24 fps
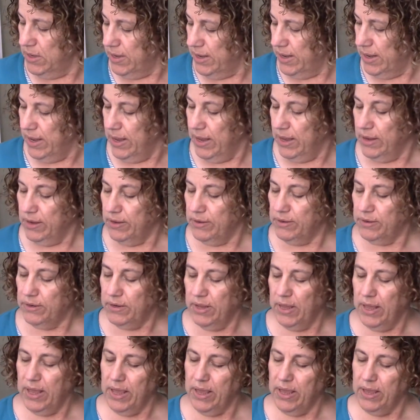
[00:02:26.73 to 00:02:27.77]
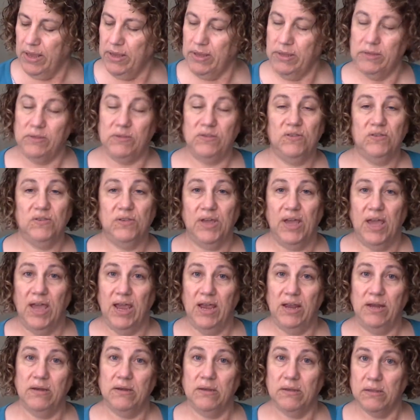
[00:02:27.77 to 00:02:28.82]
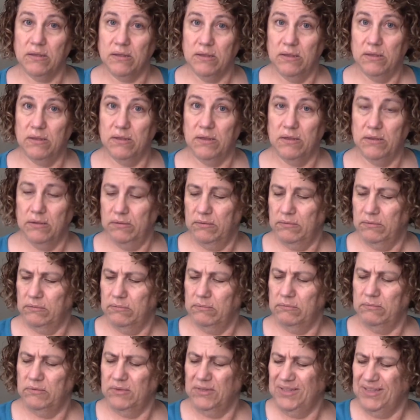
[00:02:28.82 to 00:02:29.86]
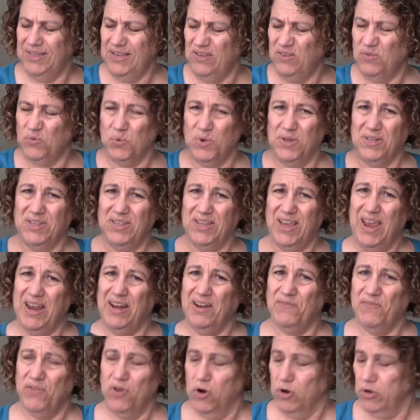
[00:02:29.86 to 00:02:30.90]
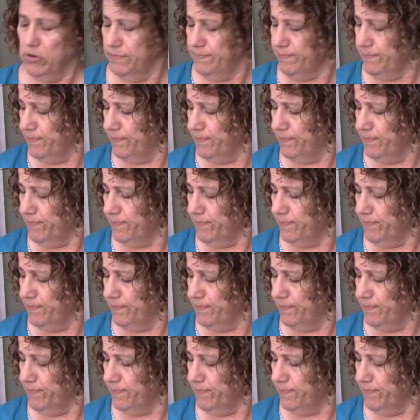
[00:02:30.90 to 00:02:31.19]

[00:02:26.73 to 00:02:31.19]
and a skein, at least one skein of yarn,